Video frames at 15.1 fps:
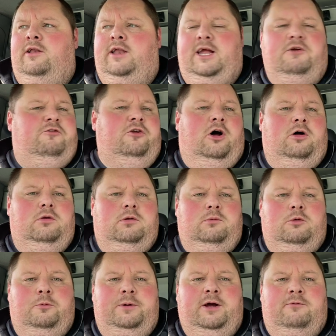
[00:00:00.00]
If not,
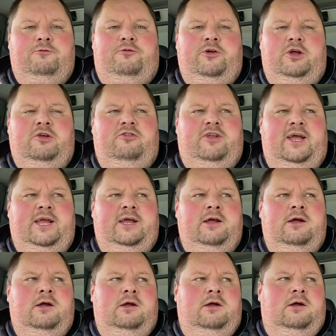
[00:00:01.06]
we'll be on Thursday
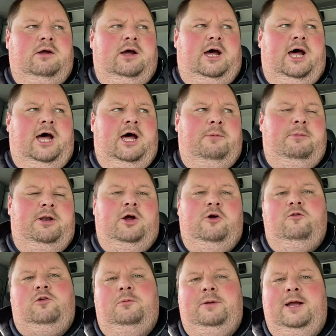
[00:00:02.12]
and
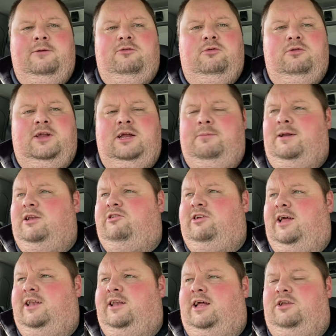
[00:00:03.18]
hopefully be able to update about the
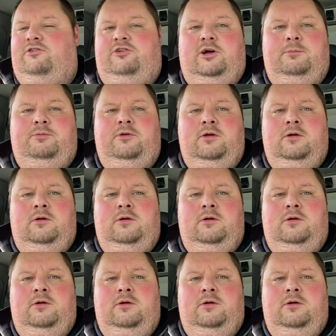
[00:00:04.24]
Shetland Islands jobs.